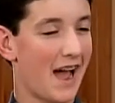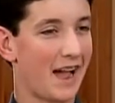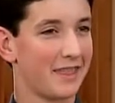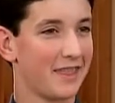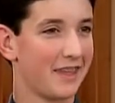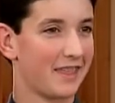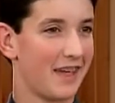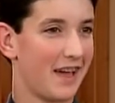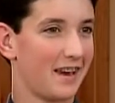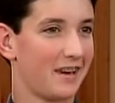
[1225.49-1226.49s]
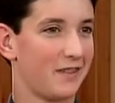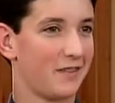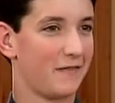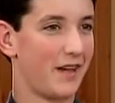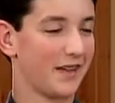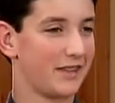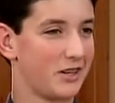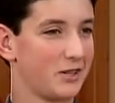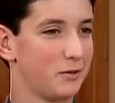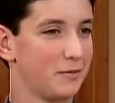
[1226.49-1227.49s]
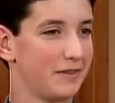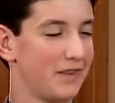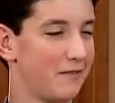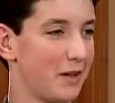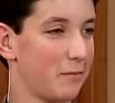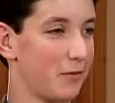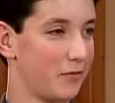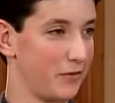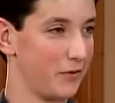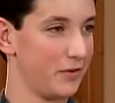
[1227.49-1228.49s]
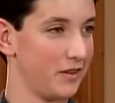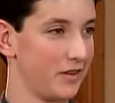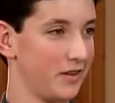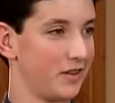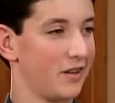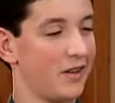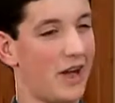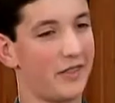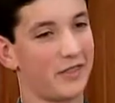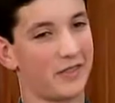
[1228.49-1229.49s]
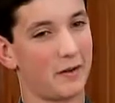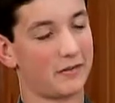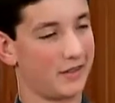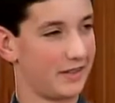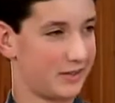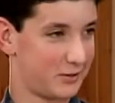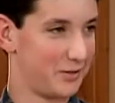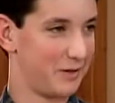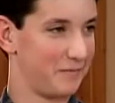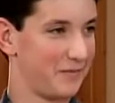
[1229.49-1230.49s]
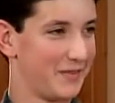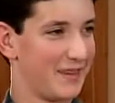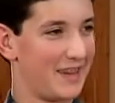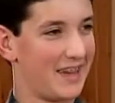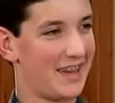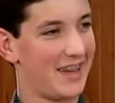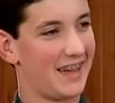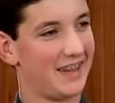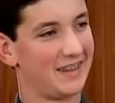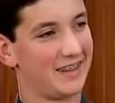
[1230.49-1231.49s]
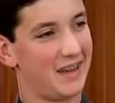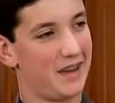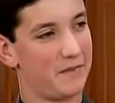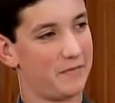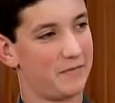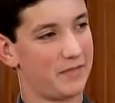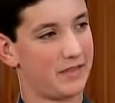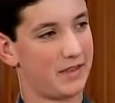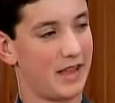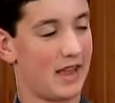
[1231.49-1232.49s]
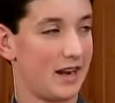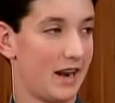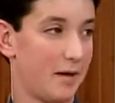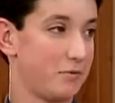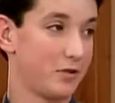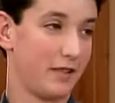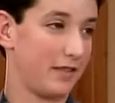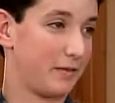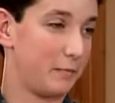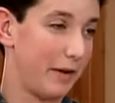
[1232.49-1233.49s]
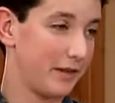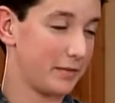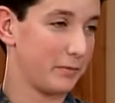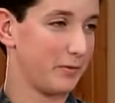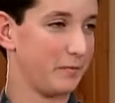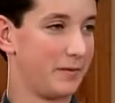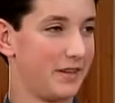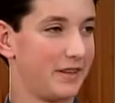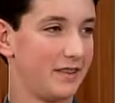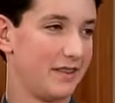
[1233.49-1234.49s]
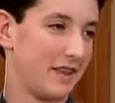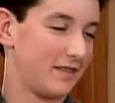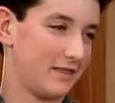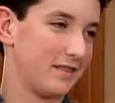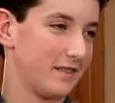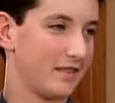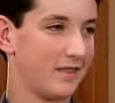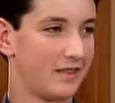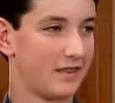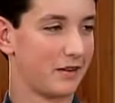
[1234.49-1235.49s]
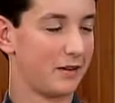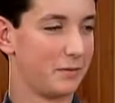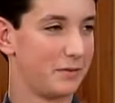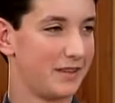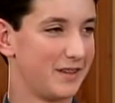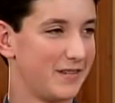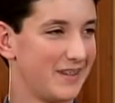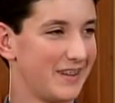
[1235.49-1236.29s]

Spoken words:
I think that the fact that she was giving up her food, I think that was a little extreme, and I'm sure that's possible, but that's hard to believe.